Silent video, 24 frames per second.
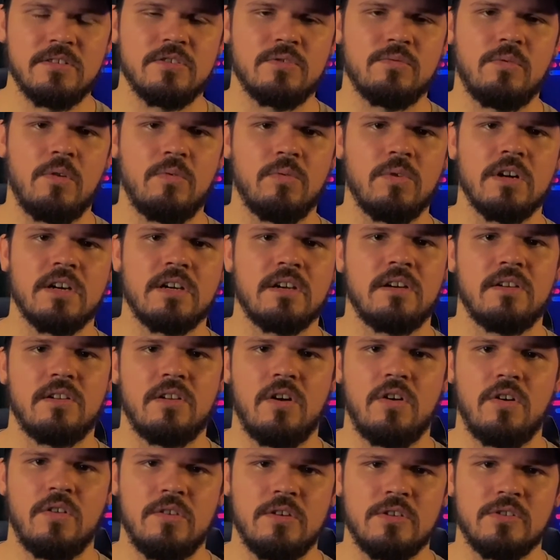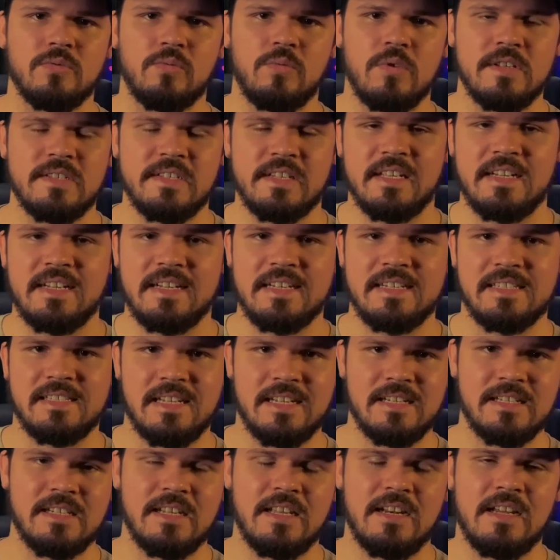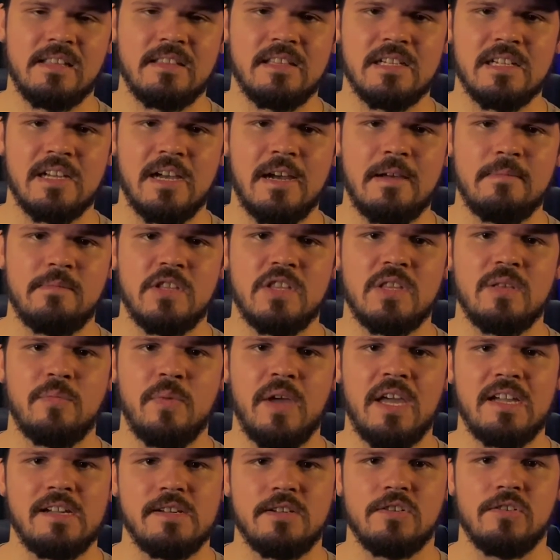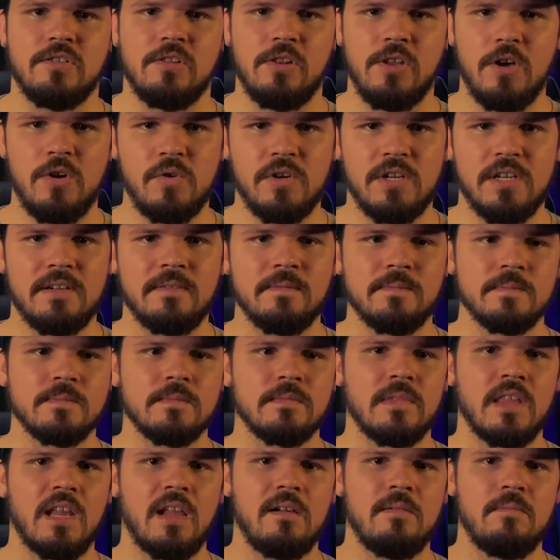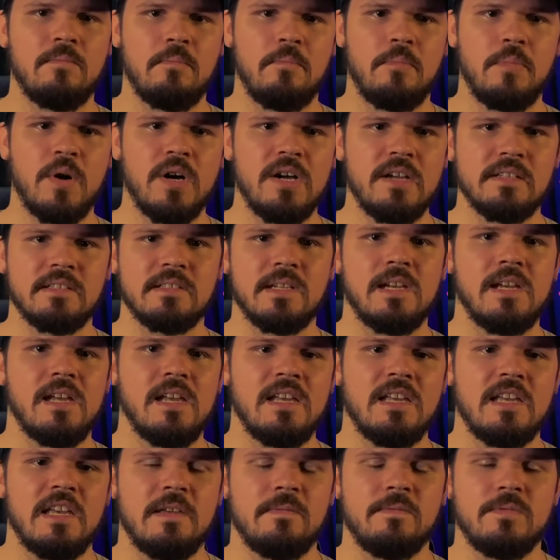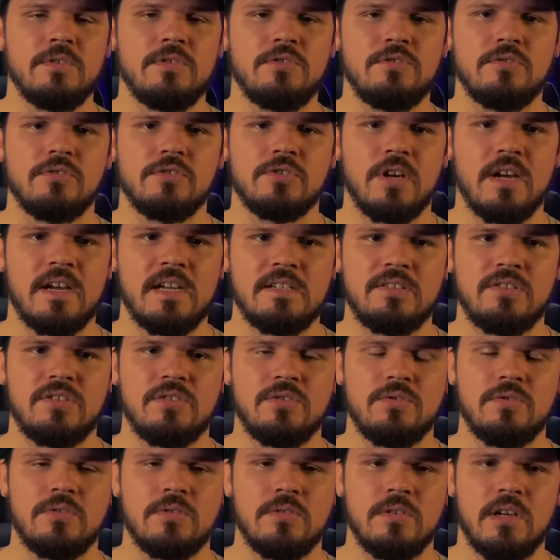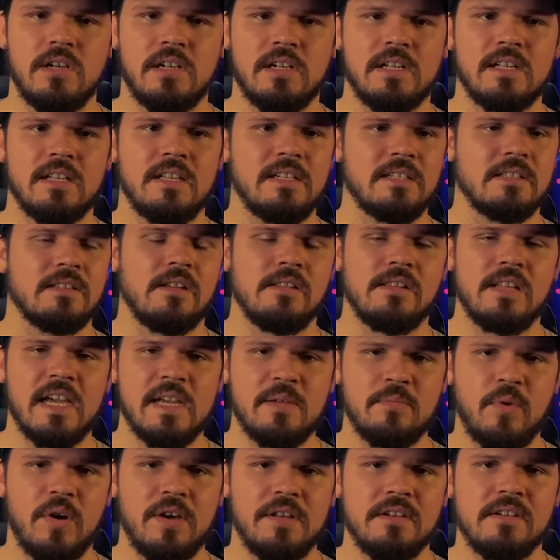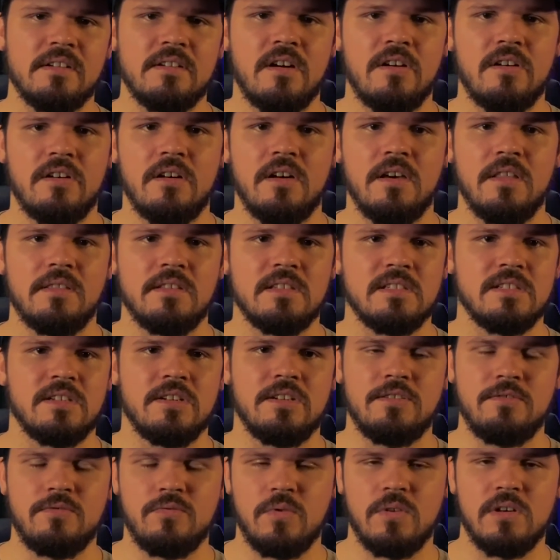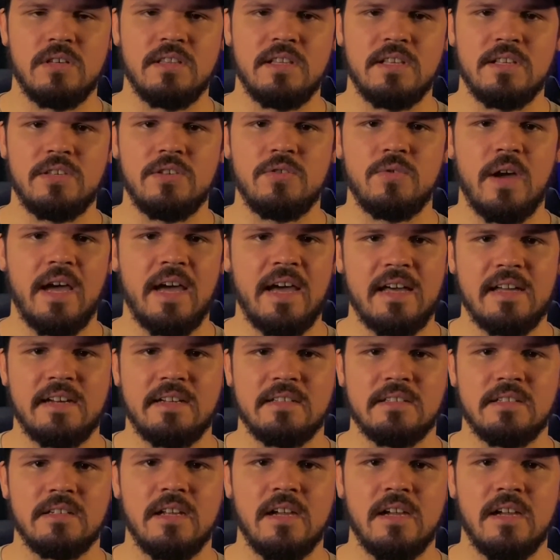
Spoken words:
will work on all those ones that existed at the time that the page loaded. But if you try to click the like button on this new one that you added